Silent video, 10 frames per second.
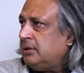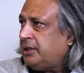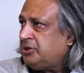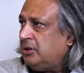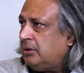
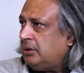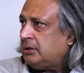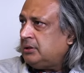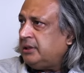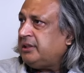national,
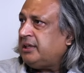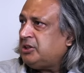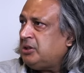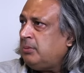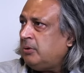as an
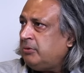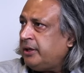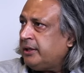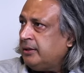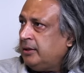international
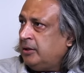boundary.